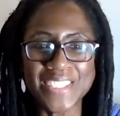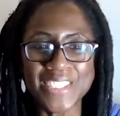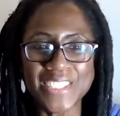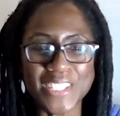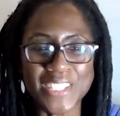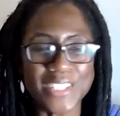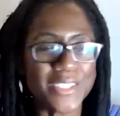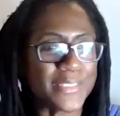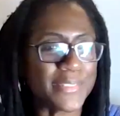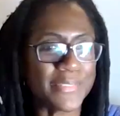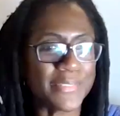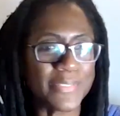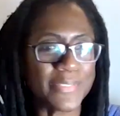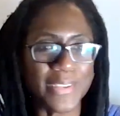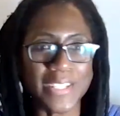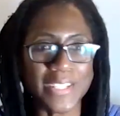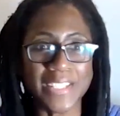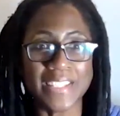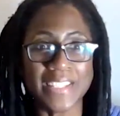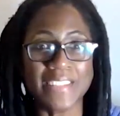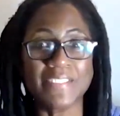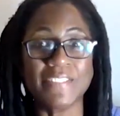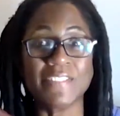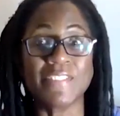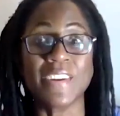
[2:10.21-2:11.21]
to the
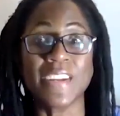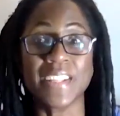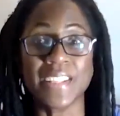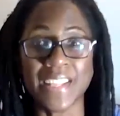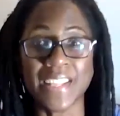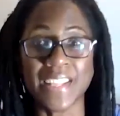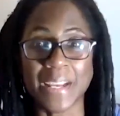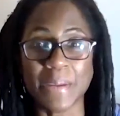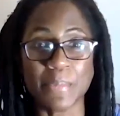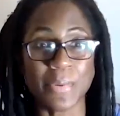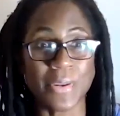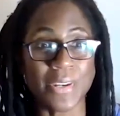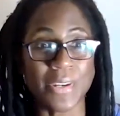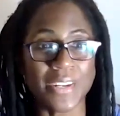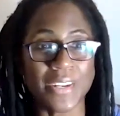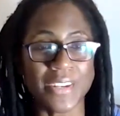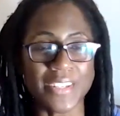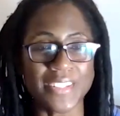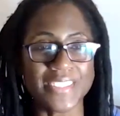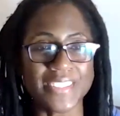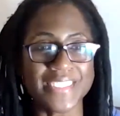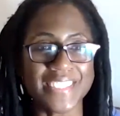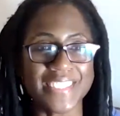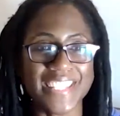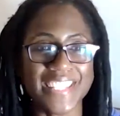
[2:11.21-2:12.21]
front frontline
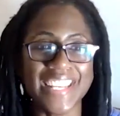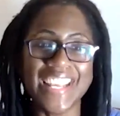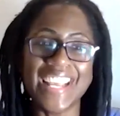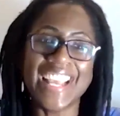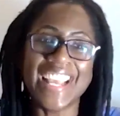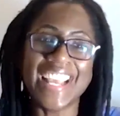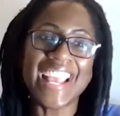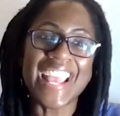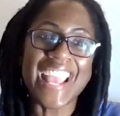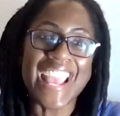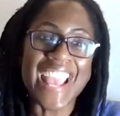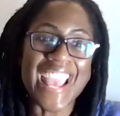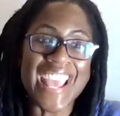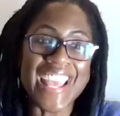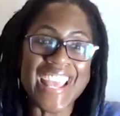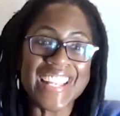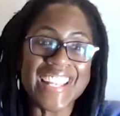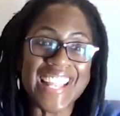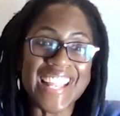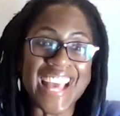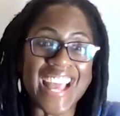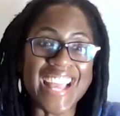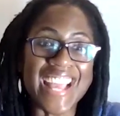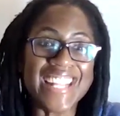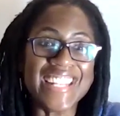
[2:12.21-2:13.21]
workers,
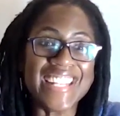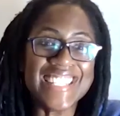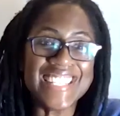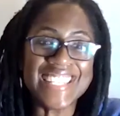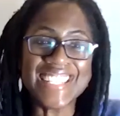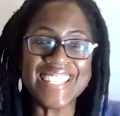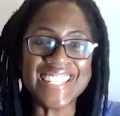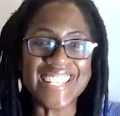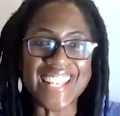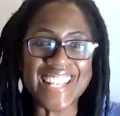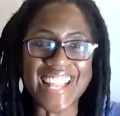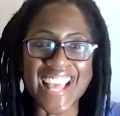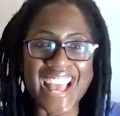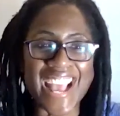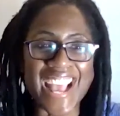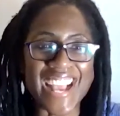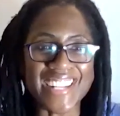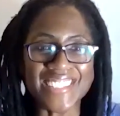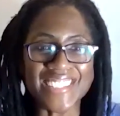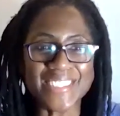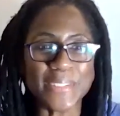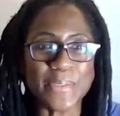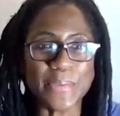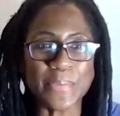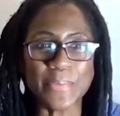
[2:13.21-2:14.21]
and I didn't
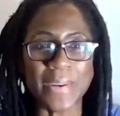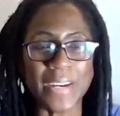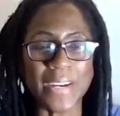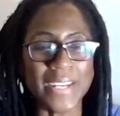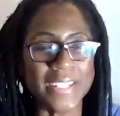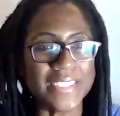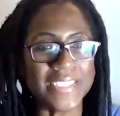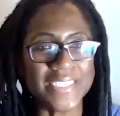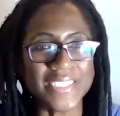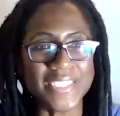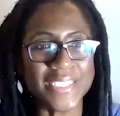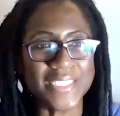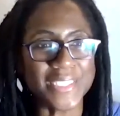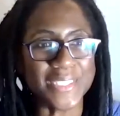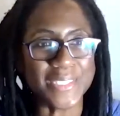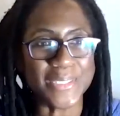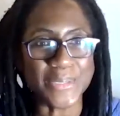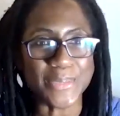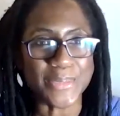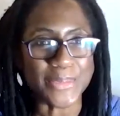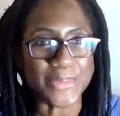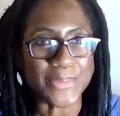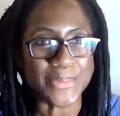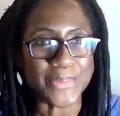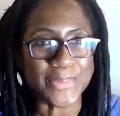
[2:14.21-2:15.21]
actually want to
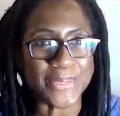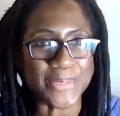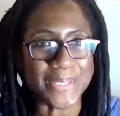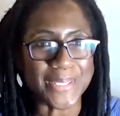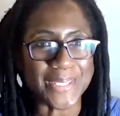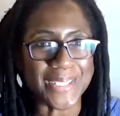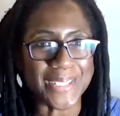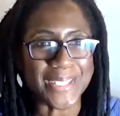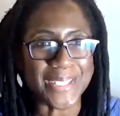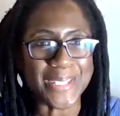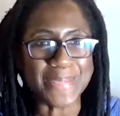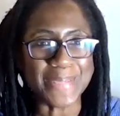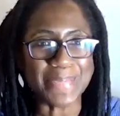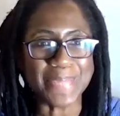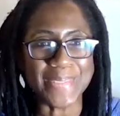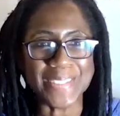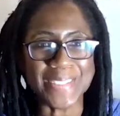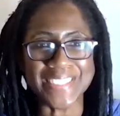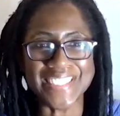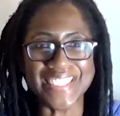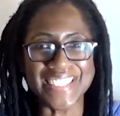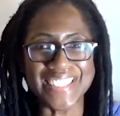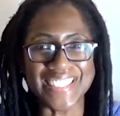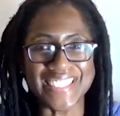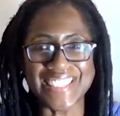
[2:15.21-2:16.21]
do a
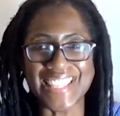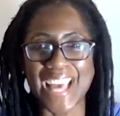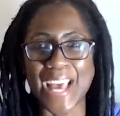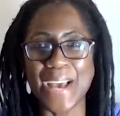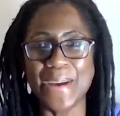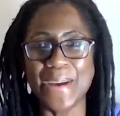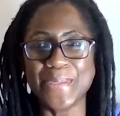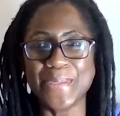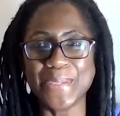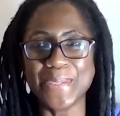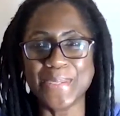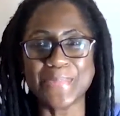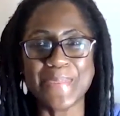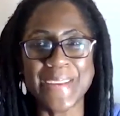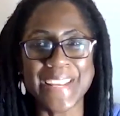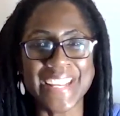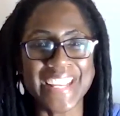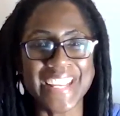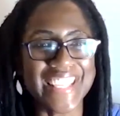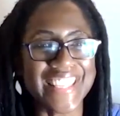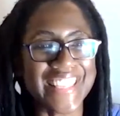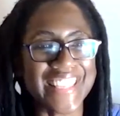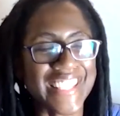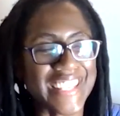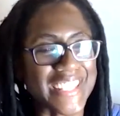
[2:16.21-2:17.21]
business that was
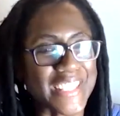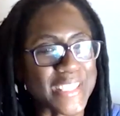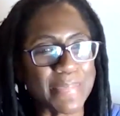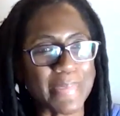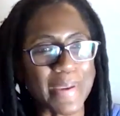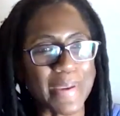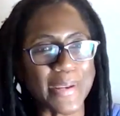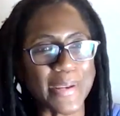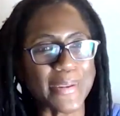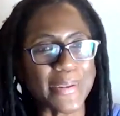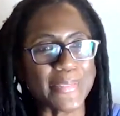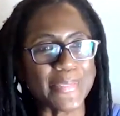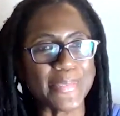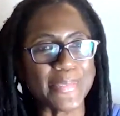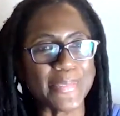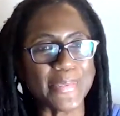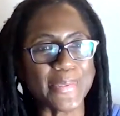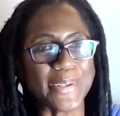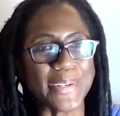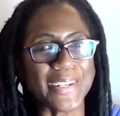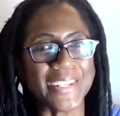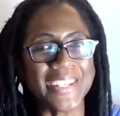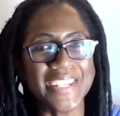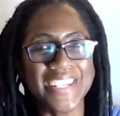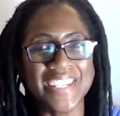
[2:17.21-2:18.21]
making things better
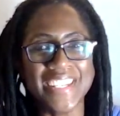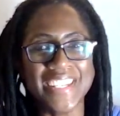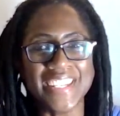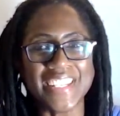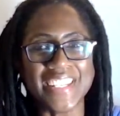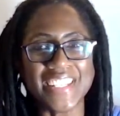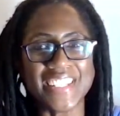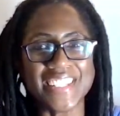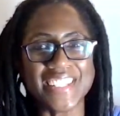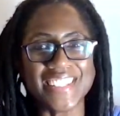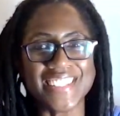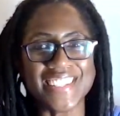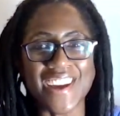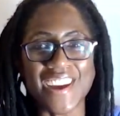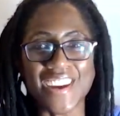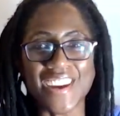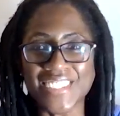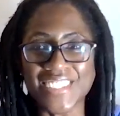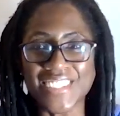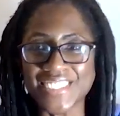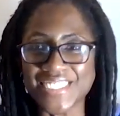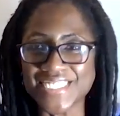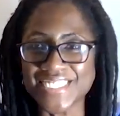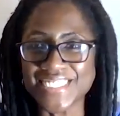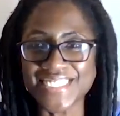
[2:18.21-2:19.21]
for
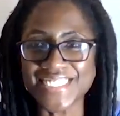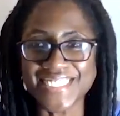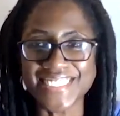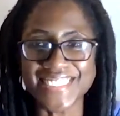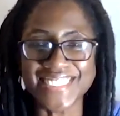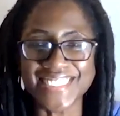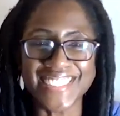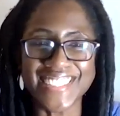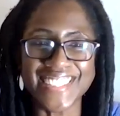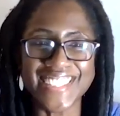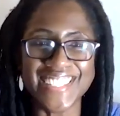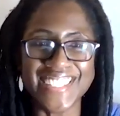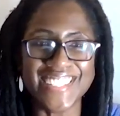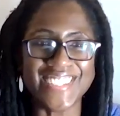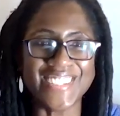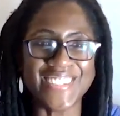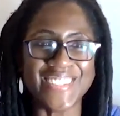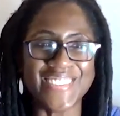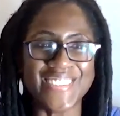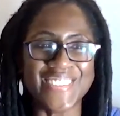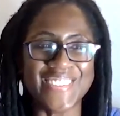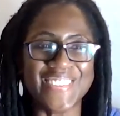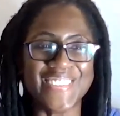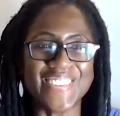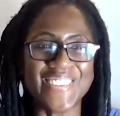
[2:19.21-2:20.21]
doctors
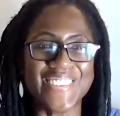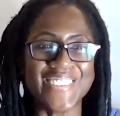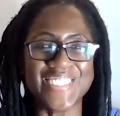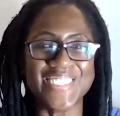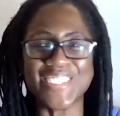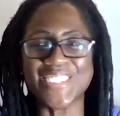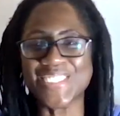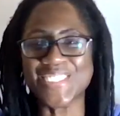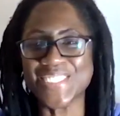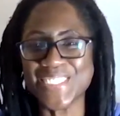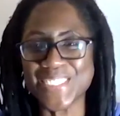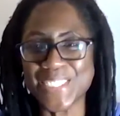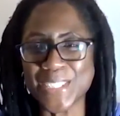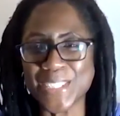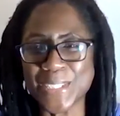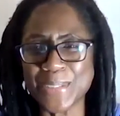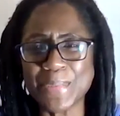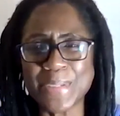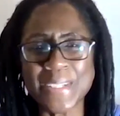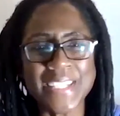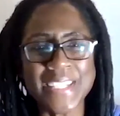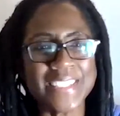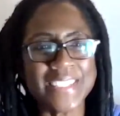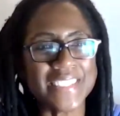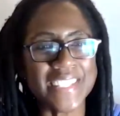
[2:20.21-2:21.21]
or nurses
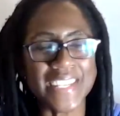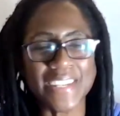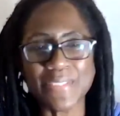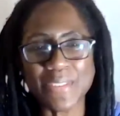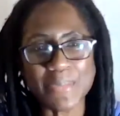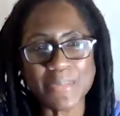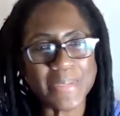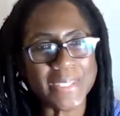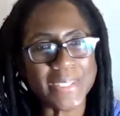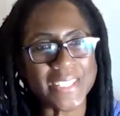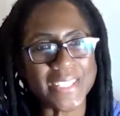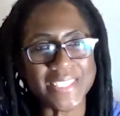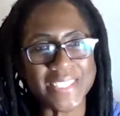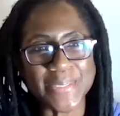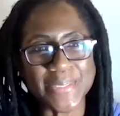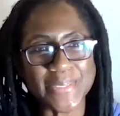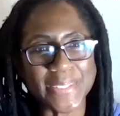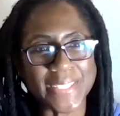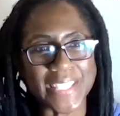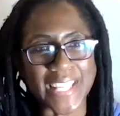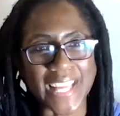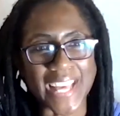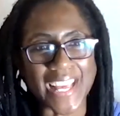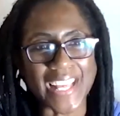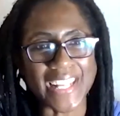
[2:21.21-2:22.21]
because everybody's
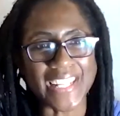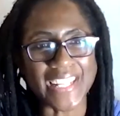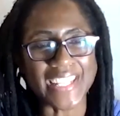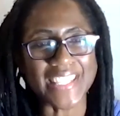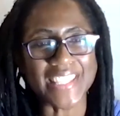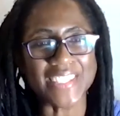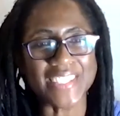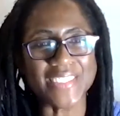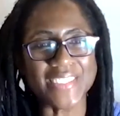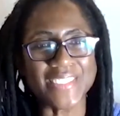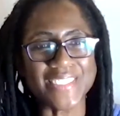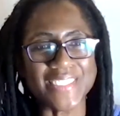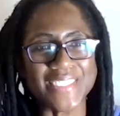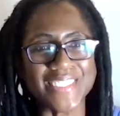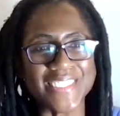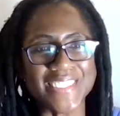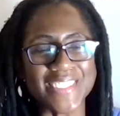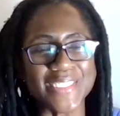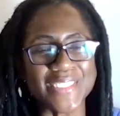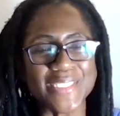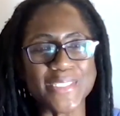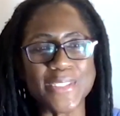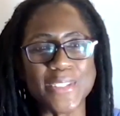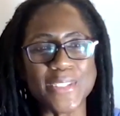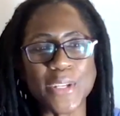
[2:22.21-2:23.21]
doing that like there's
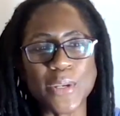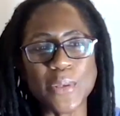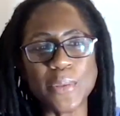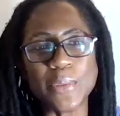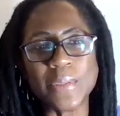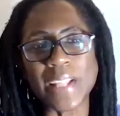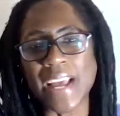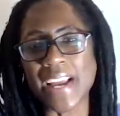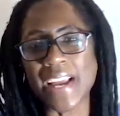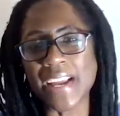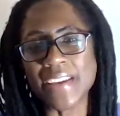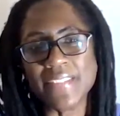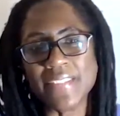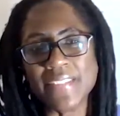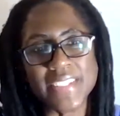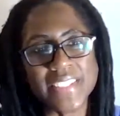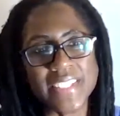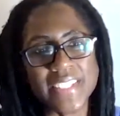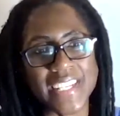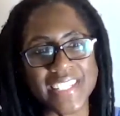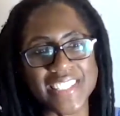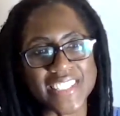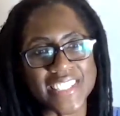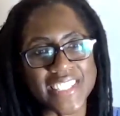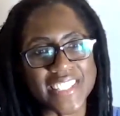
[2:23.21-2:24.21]
there's no lack of
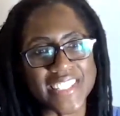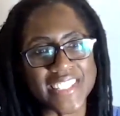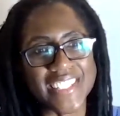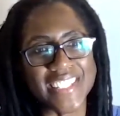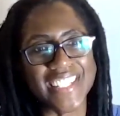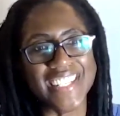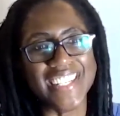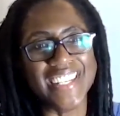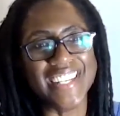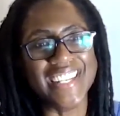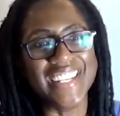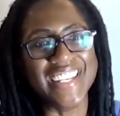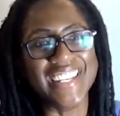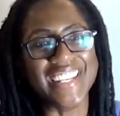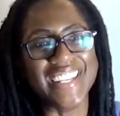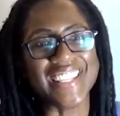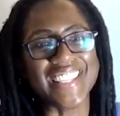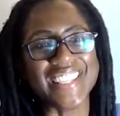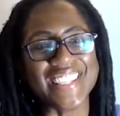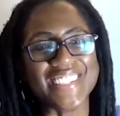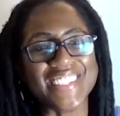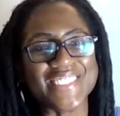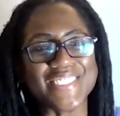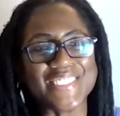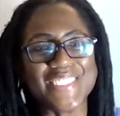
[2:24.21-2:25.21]
attention
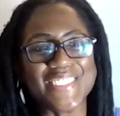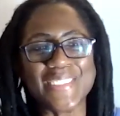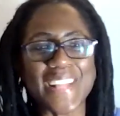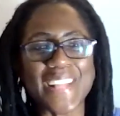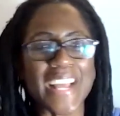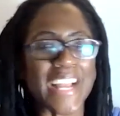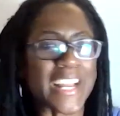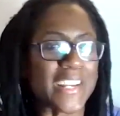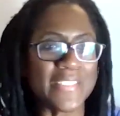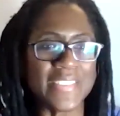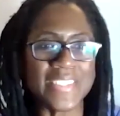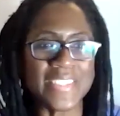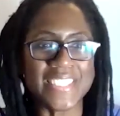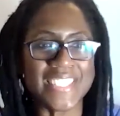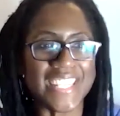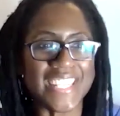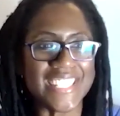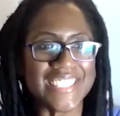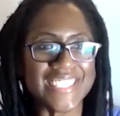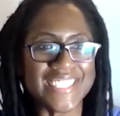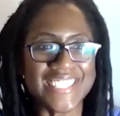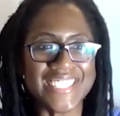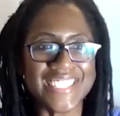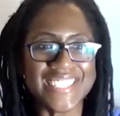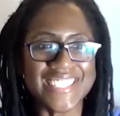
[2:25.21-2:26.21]
there's no lack of
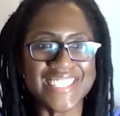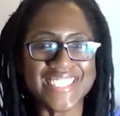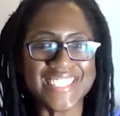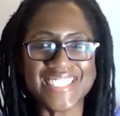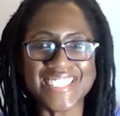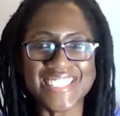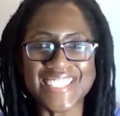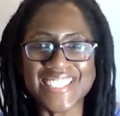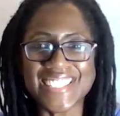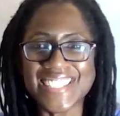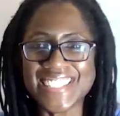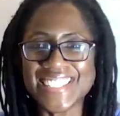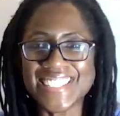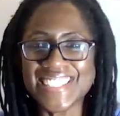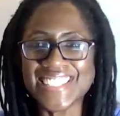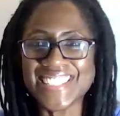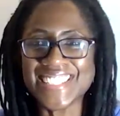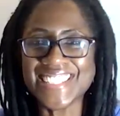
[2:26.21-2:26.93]
attention to the